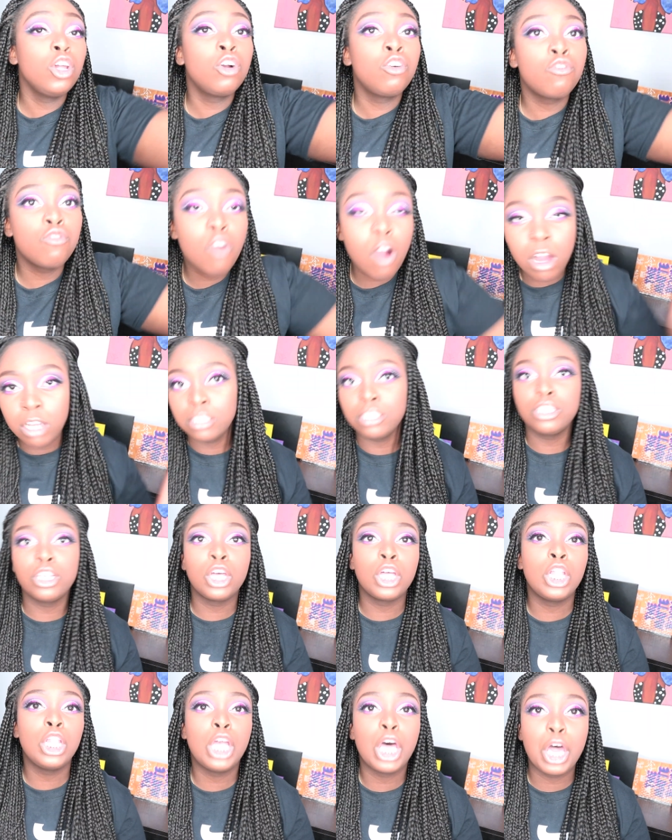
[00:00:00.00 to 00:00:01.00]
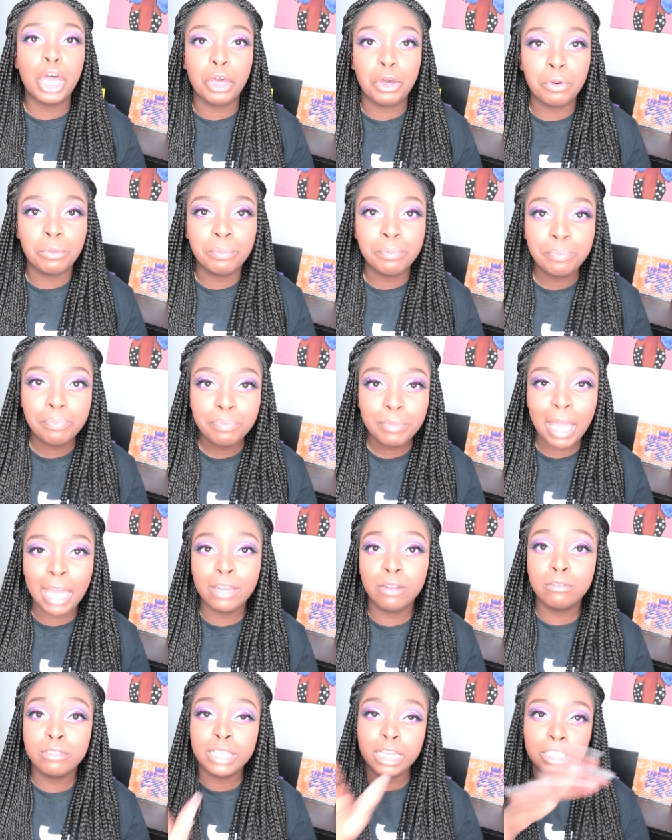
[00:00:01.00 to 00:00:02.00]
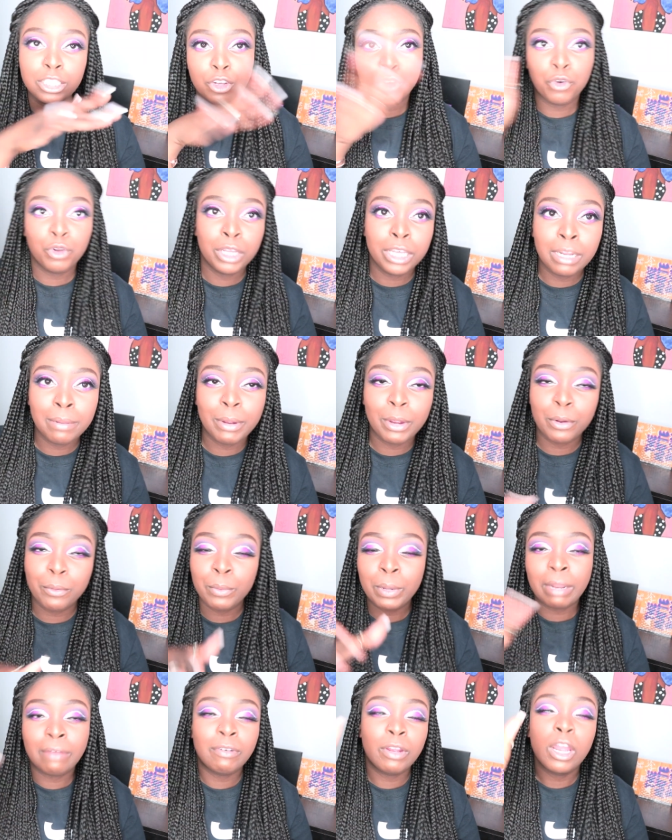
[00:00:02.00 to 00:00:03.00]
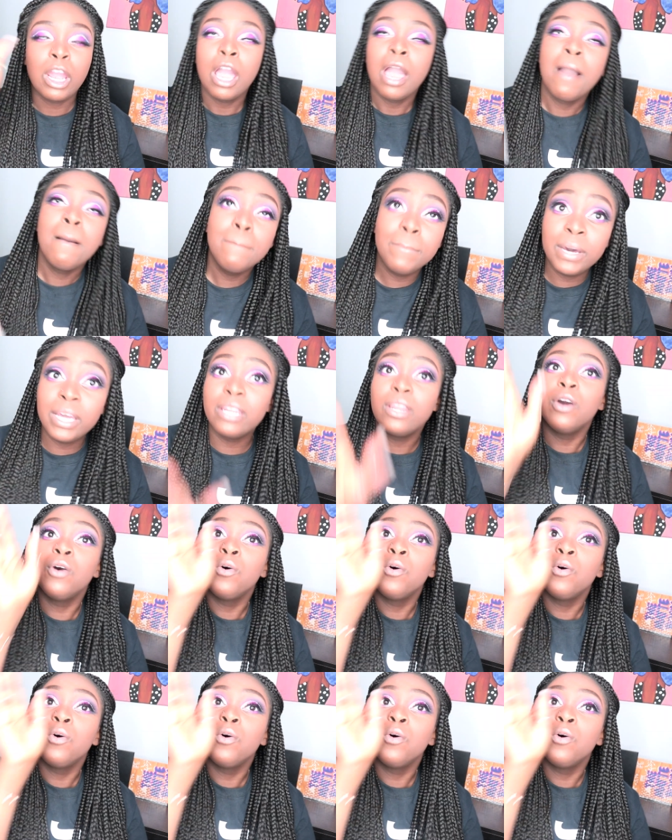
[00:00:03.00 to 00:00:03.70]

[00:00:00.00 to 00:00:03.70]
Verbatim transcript: across the globe, I know states are only in America, whatever, but